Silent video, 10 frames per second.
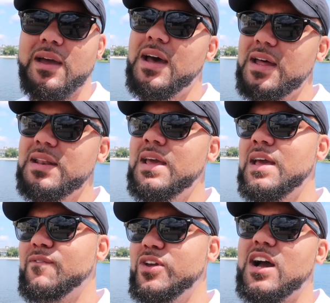And
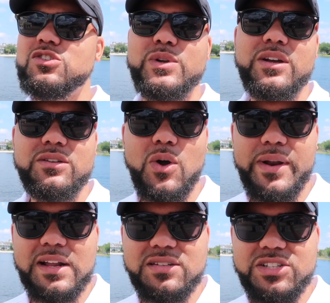if you guys want to
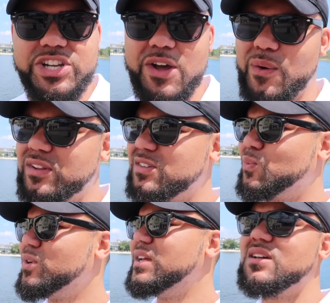donate to the channel, as it
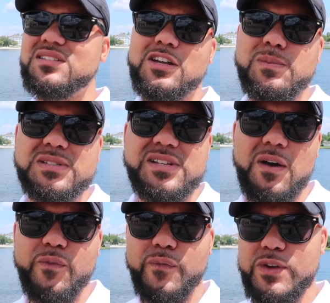really does help us
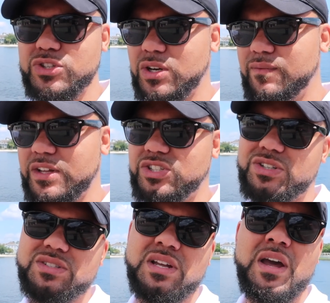out for future
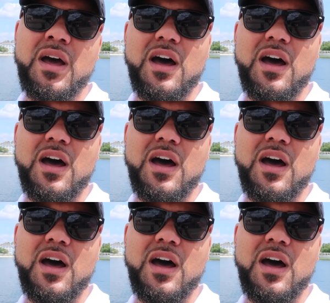adventures,